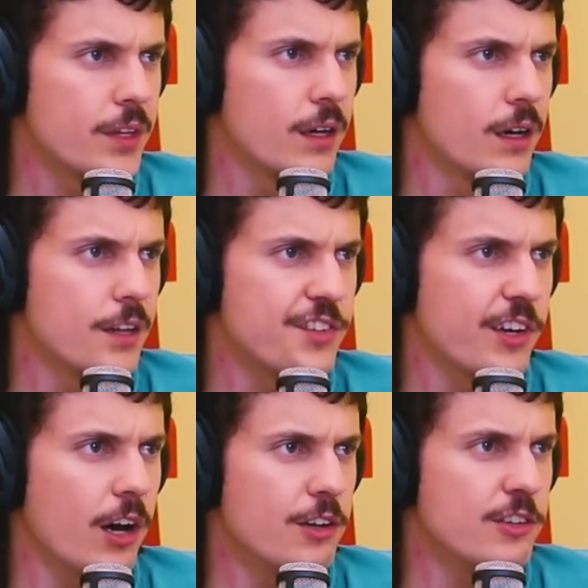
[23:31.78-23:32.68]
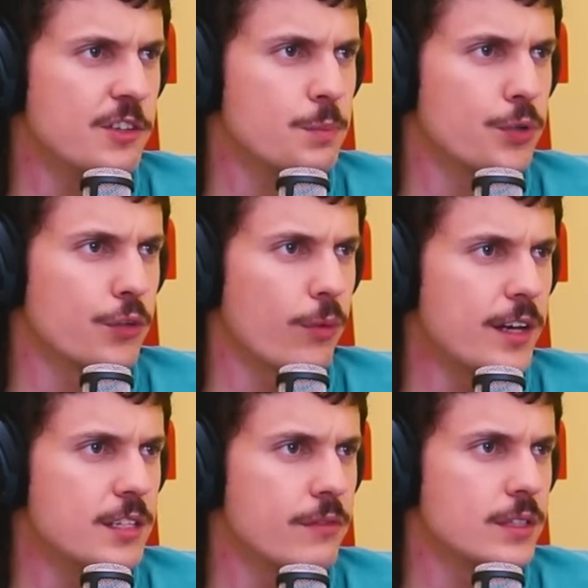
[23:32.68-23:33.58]
it's a conscious,
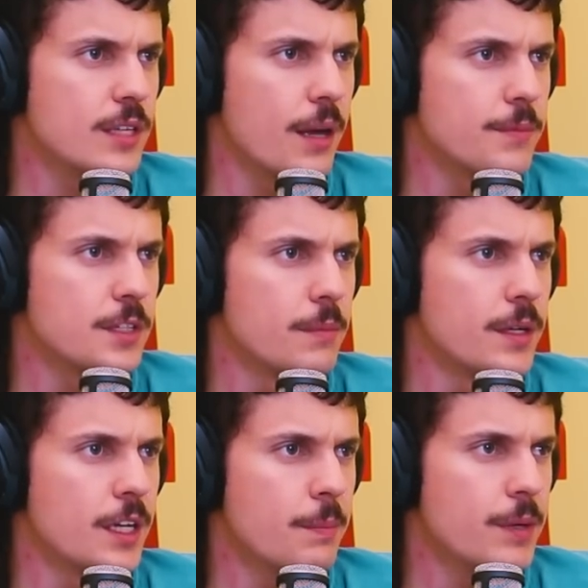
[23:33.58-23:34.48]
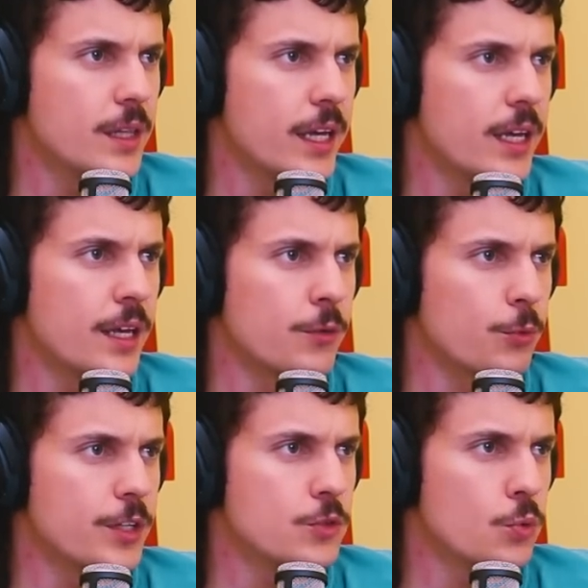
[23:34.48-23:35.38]
progressive attempt to manipulate and
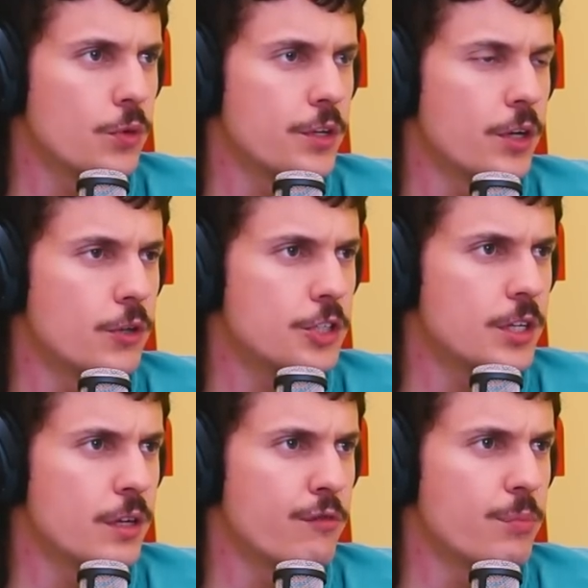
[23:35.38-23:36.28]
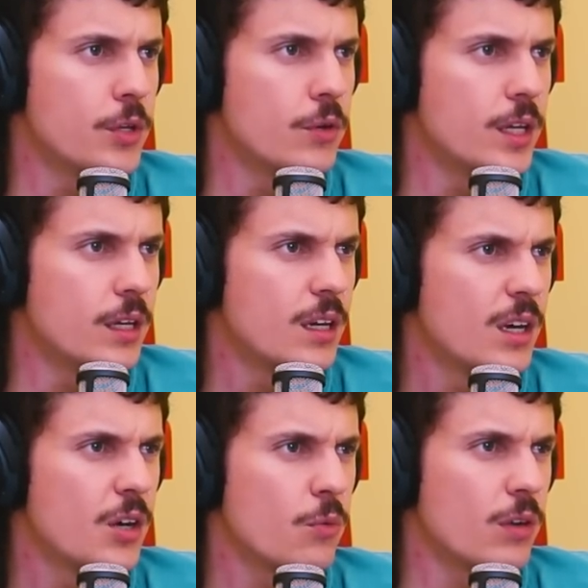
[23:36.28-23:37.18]
retool the notion of beauty,
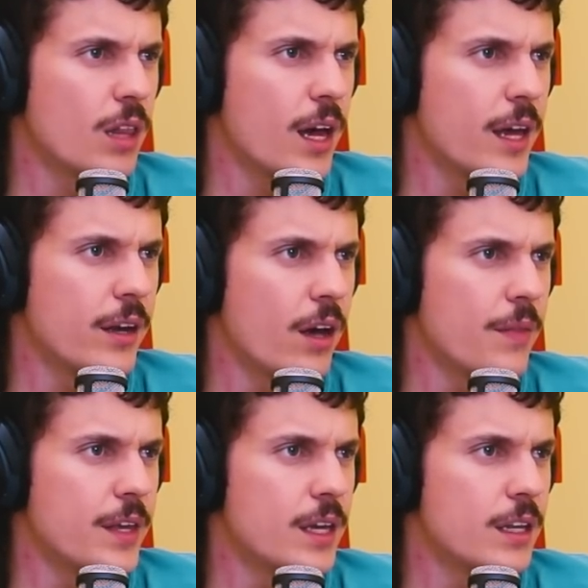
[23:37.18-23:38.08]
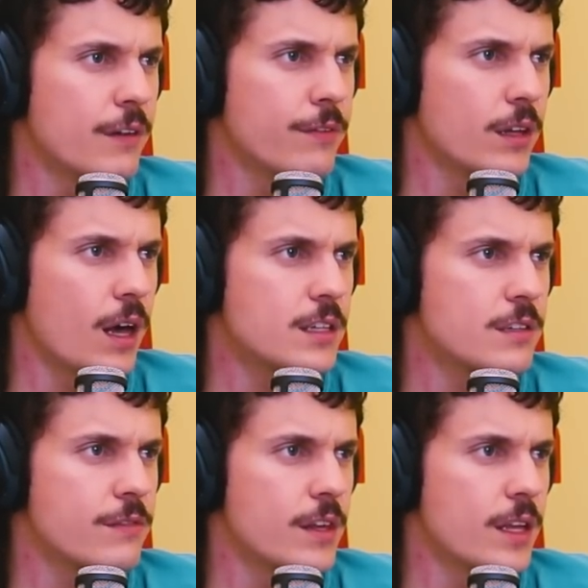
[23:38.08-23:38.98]
reliant on the idiot
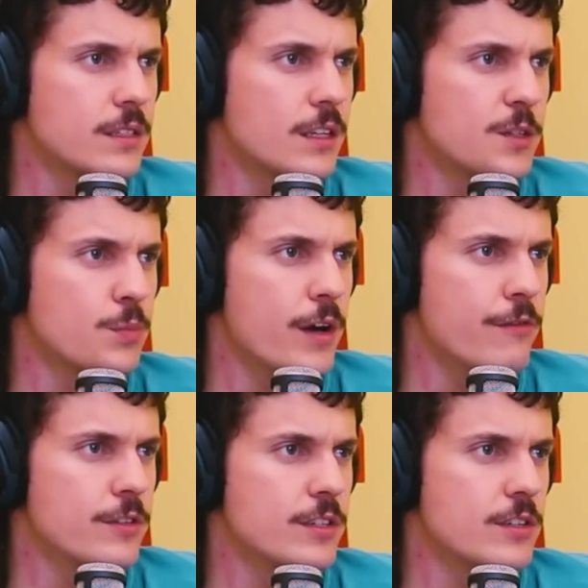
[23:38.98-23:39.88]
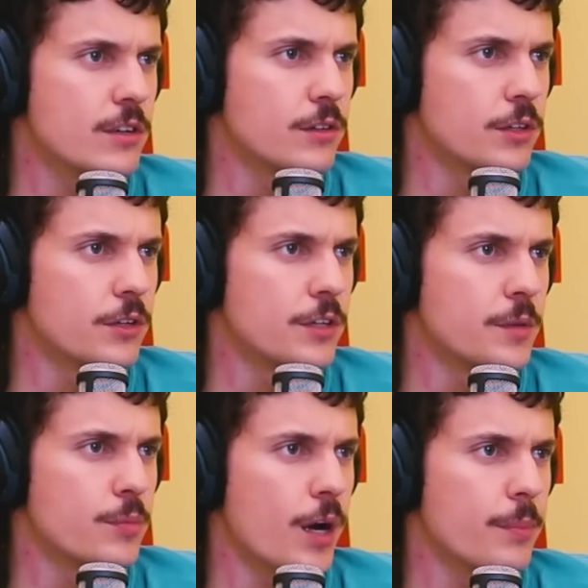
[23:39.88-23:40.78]
philosophy that such preferences are learned
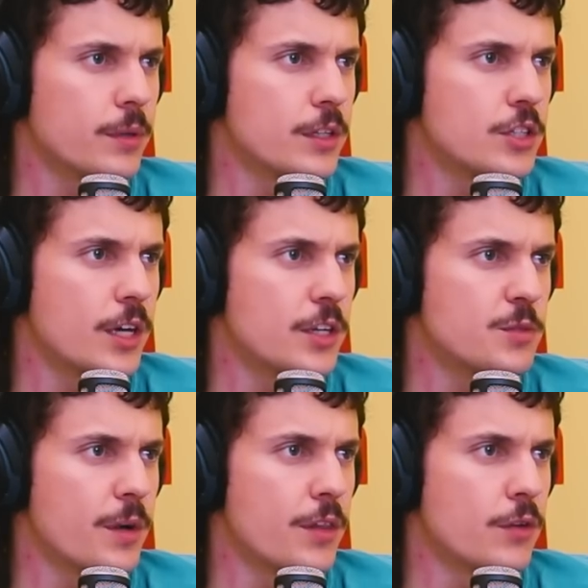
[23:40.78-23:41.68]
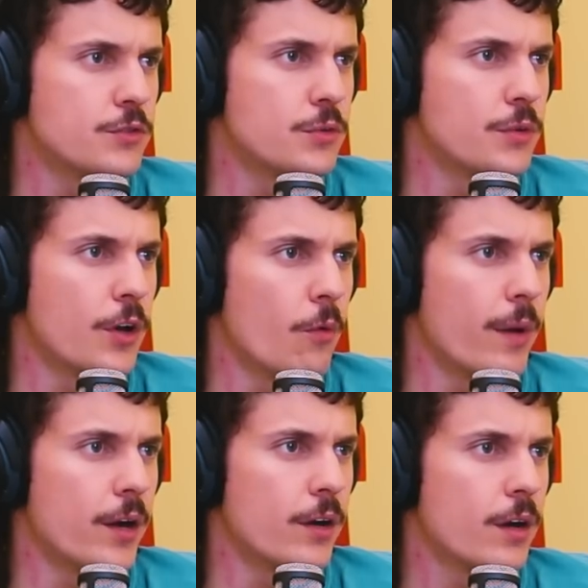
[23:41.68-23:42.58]
and properly changed by those who know
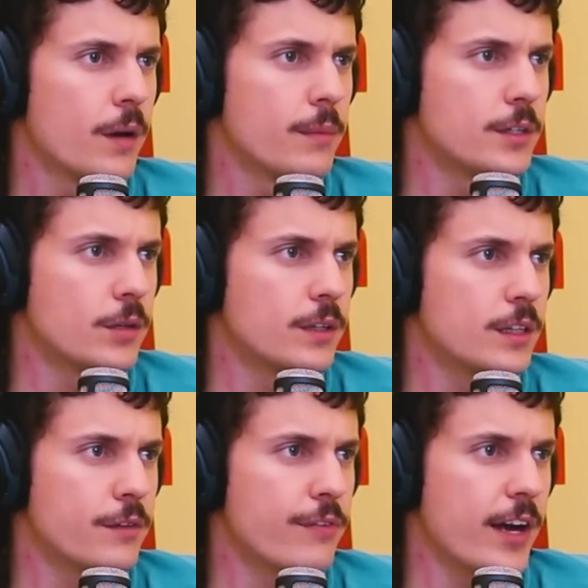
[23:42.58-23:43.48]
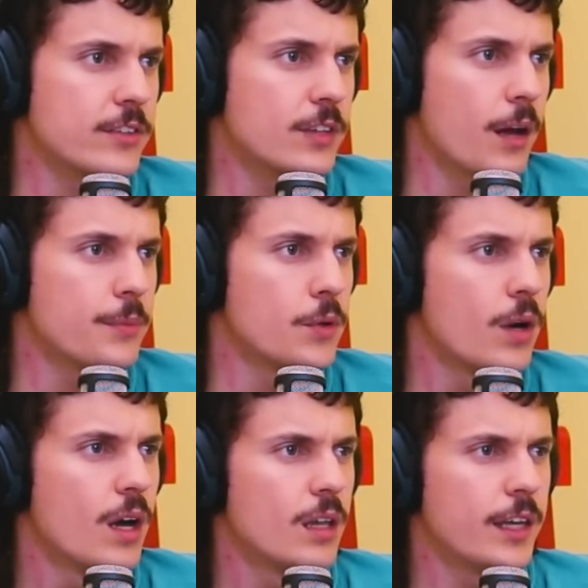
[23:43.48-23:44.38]
better. But don't let the facts stop you.
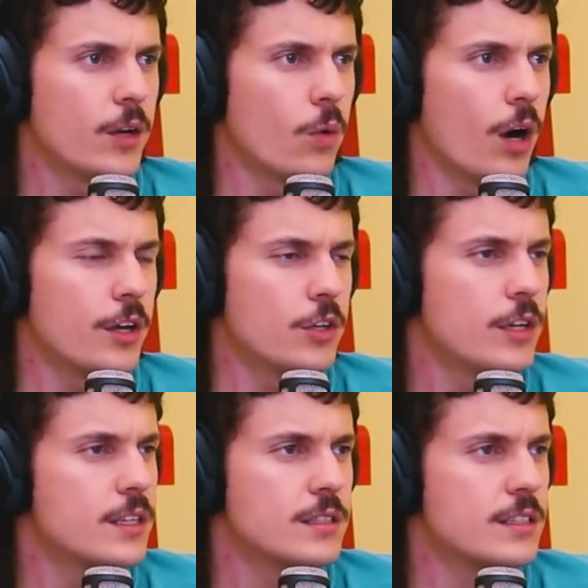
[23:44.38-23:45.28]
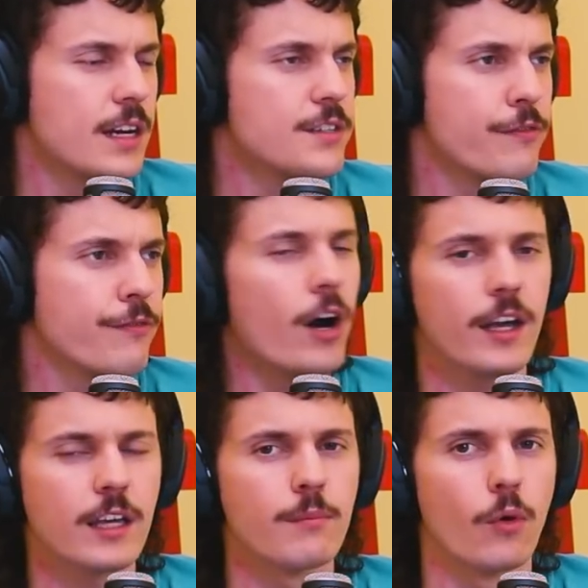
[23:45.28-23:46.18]
Like, this guy's a
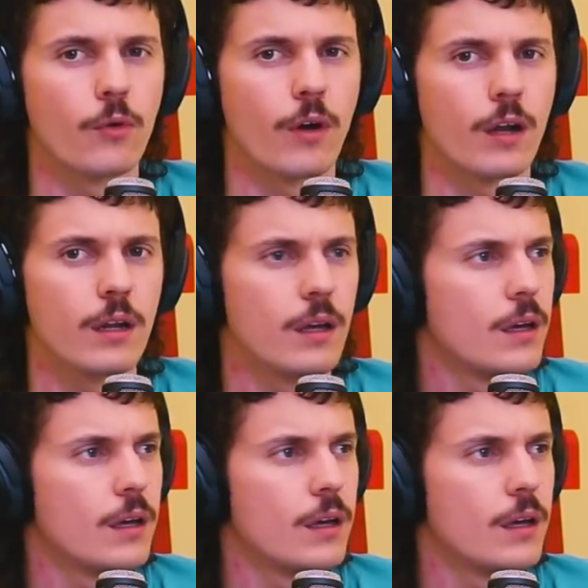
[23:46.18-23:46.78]
fucking moron.